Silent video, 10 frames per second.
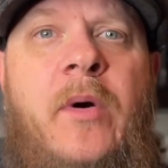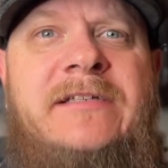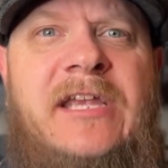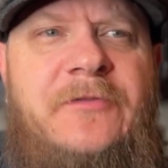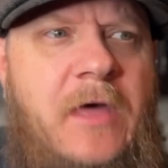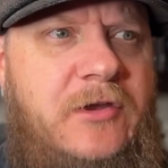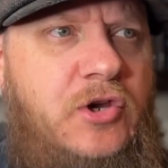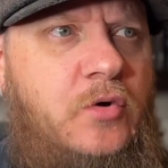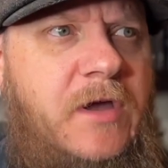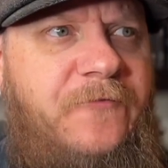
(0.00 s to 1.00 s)
is it that
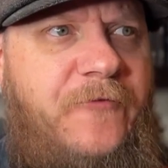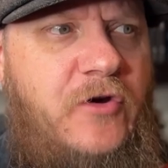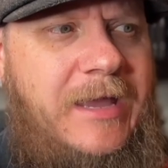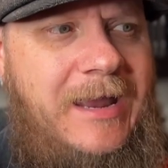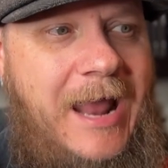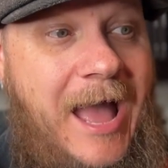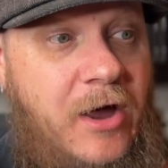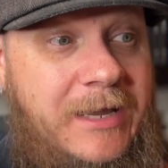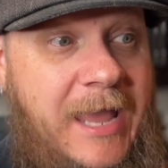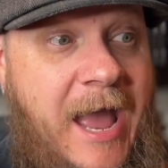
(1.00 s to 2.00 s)
you can forget how
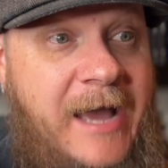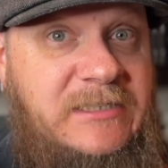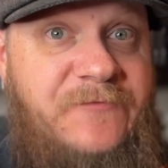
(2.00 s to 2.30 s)
to cast